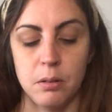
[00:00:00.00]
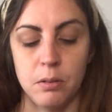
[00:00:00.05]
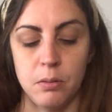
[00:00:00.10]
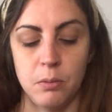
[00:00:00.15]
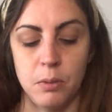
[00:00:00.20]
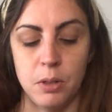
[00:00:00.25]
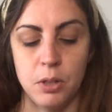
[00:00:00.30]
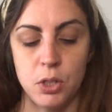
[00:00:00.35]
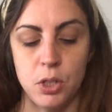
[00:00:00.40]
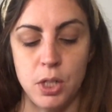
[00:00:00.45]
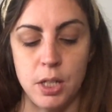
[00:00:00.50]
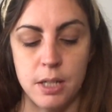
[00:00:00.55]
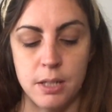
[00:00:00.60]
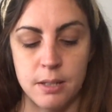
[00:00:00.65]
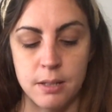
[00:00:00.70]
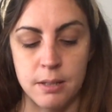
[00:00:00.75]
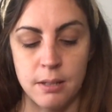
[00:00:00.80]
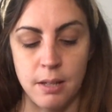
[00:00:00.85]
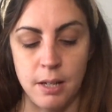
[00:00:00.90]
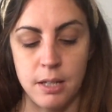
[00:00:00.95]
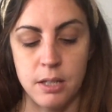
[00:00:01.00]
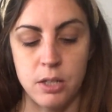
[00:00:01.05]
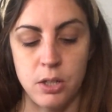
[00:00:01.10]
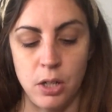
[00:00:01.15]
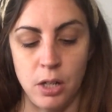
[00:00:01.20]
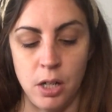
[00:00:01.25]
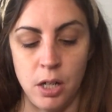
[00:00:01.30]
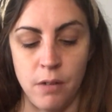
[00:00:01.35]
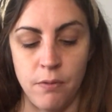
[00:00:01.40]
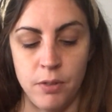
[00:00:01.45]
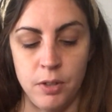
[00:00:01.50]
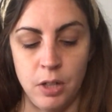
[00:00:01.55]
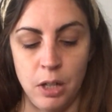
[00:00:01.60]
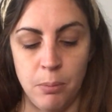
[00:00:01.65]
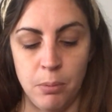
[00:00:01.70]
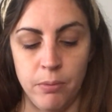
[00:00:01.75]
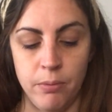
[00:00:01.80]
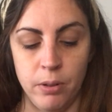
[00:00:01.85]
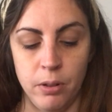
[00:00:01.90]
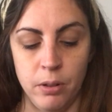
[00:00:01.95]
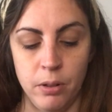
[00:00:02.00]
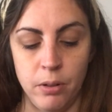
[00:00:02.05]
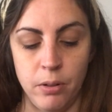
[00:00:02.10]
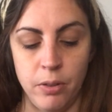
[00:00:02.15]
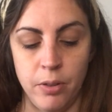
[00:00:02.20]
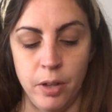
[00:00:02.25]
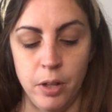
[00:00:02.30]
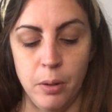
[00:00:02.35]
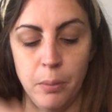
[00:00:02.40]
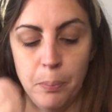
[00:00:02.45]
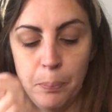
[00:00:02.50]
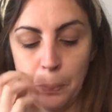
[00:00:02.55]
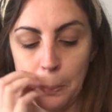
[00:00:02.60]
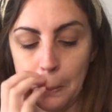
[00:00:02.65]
she has sliced off the top of her thumb,